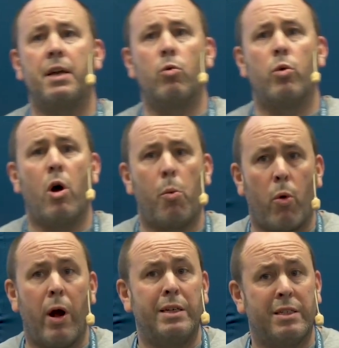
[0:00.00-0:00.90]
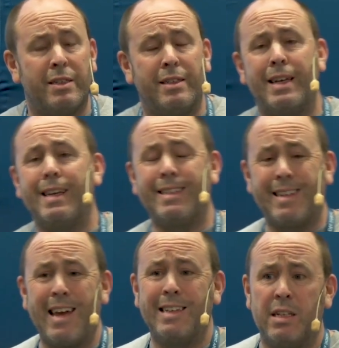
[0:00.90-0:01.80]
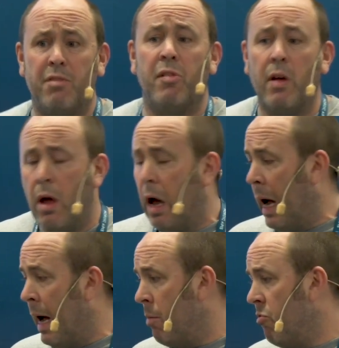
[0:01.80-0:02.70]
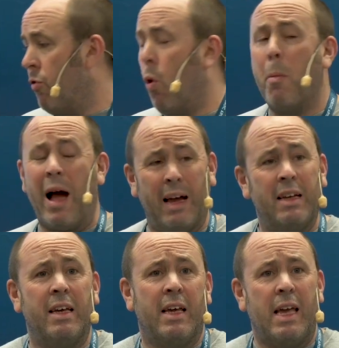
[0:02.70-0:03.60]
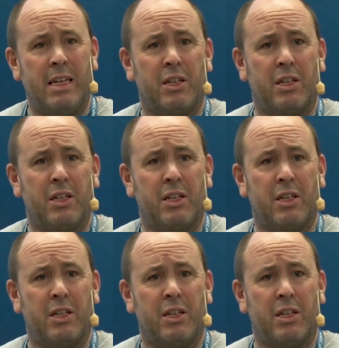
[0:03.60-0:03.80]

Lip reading: all the operations in its native format is